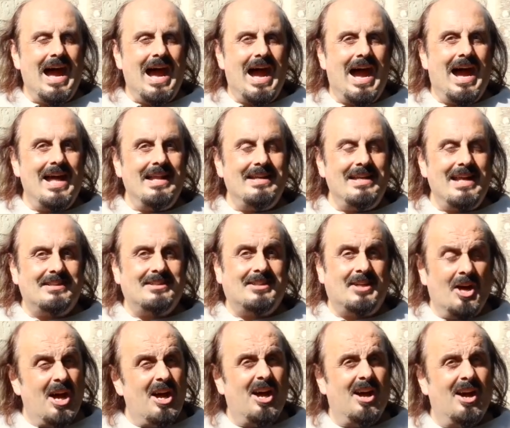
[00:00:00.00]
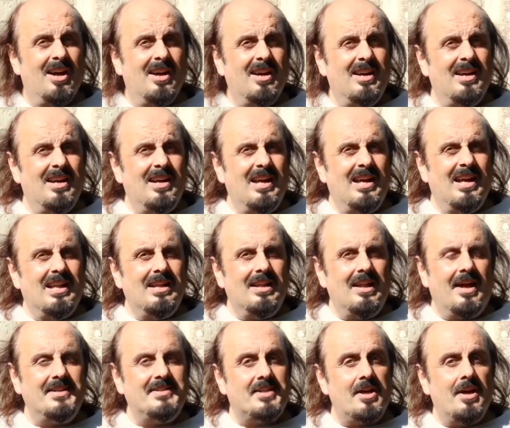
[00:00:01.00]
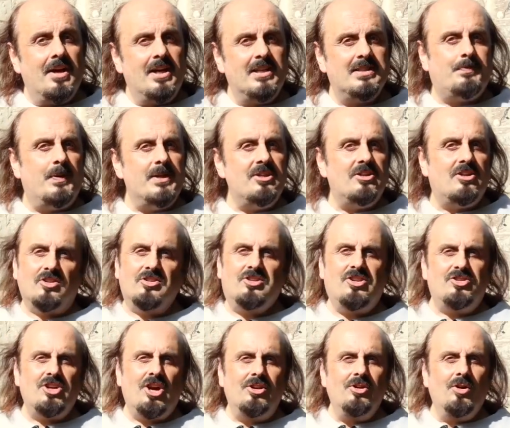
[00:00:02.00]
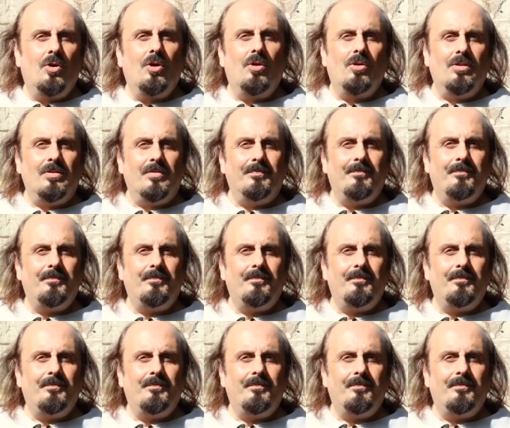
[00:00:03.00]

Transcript: And next to her lies her husband, Dr. John Hall.